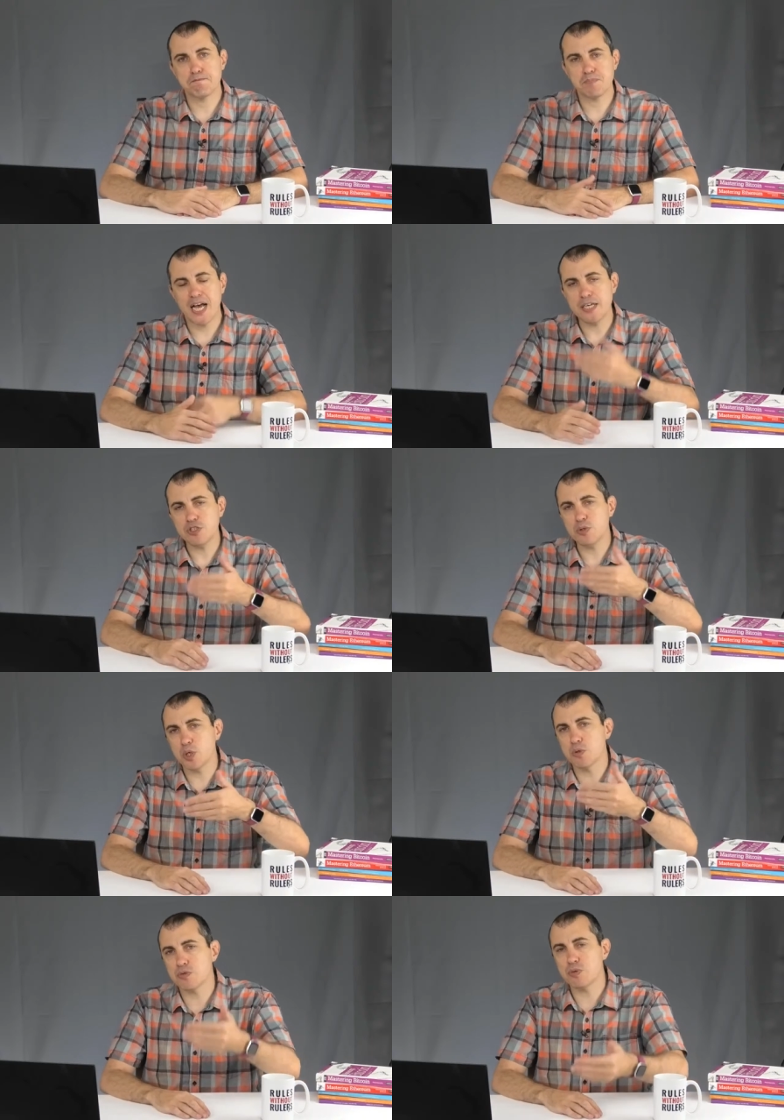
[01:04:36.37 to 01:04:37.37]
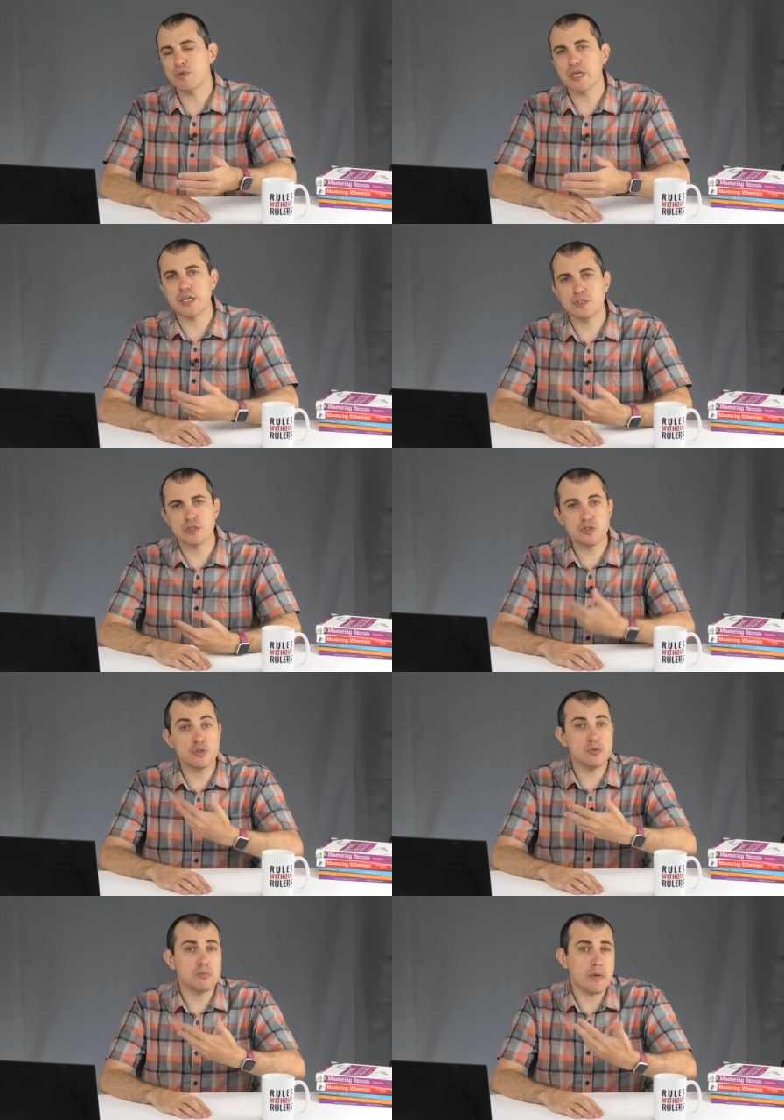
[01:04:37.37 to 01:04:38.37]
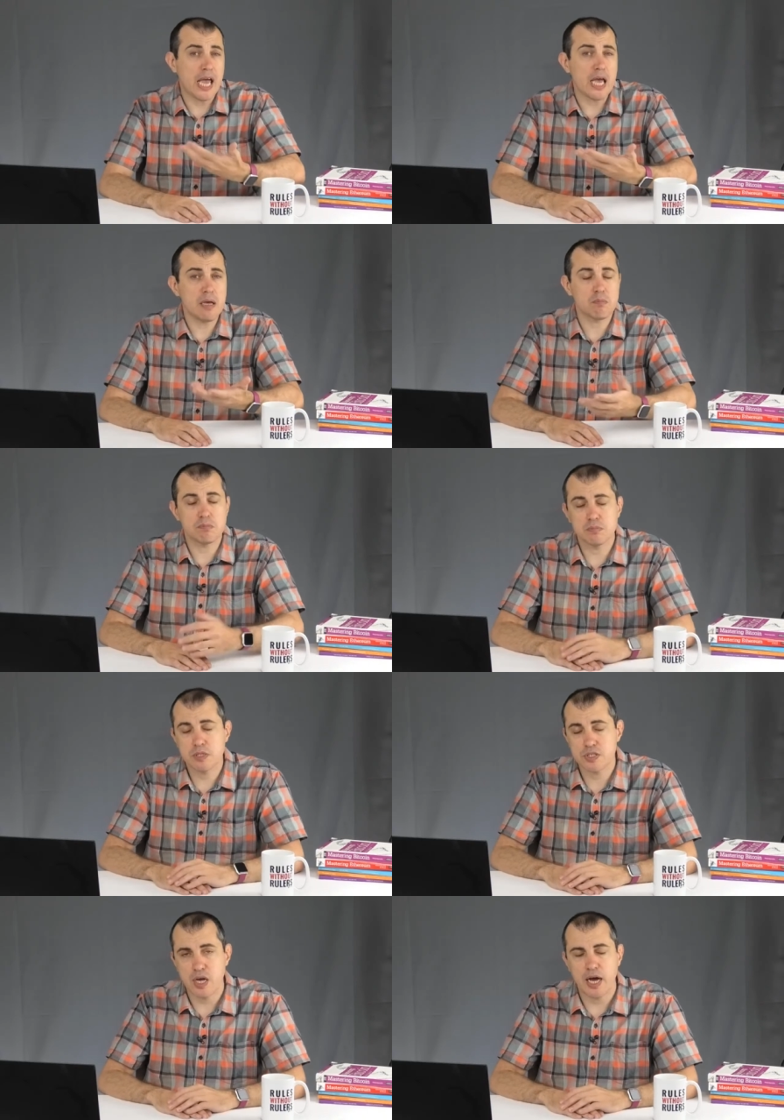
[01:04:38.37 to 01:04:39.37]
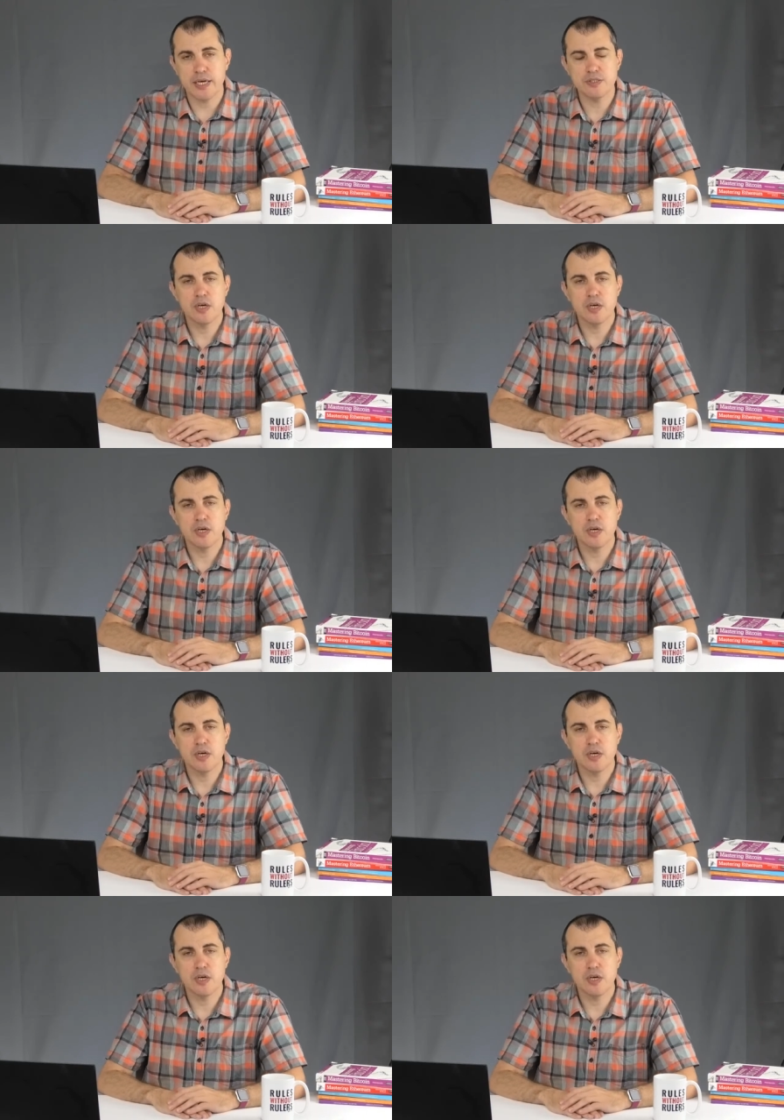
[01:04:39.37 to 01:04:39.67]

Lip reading: As you go through these, you may decide,